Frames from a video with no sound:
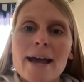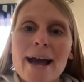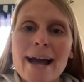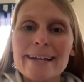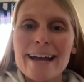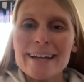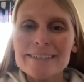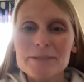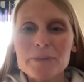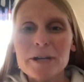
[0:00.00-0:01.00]
Hi
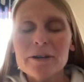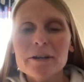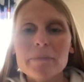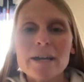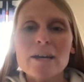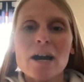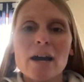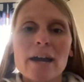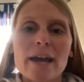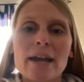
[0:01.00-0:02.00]
guys, we are going to make
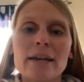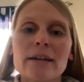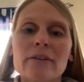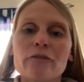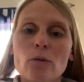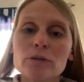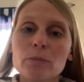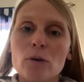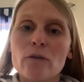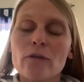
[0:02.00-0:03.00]
a
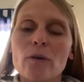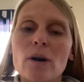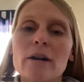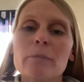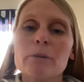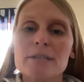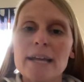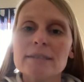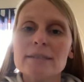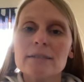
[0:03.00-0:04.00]
foldable for
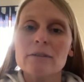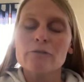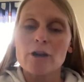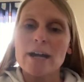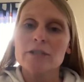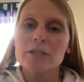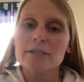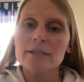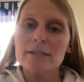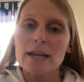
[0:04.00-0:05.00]
percents,
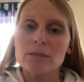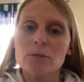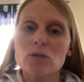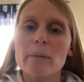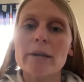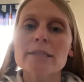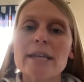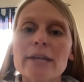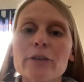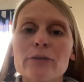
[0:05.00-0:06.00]
fractions, and decimals. So I'm going to
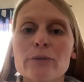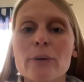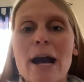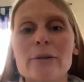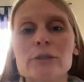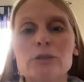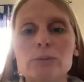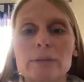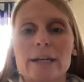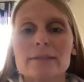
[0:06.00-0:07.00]
take you through how to
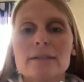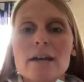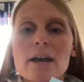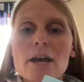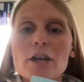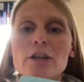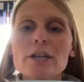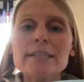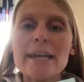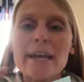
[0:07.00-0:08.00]
do this. You're
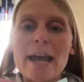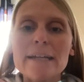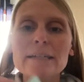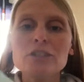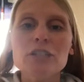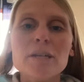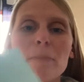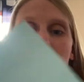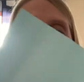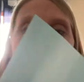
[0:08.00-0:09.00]
going to take any sheet
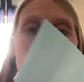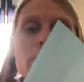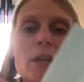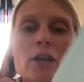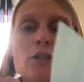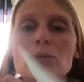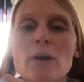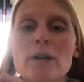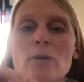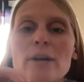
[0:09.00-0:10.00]
of paper.
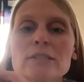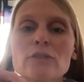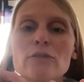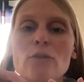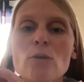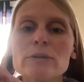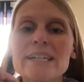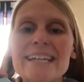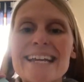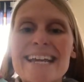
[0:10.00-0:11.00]
You are going to fold
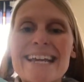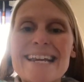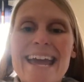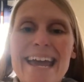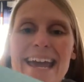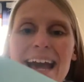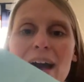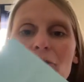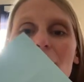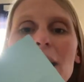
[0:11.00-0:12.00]
it in
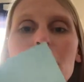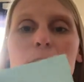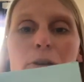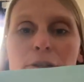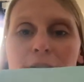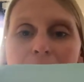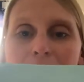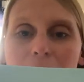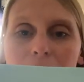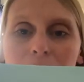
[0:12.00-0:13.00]
half, hamburger
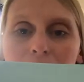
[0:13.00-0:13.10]
style.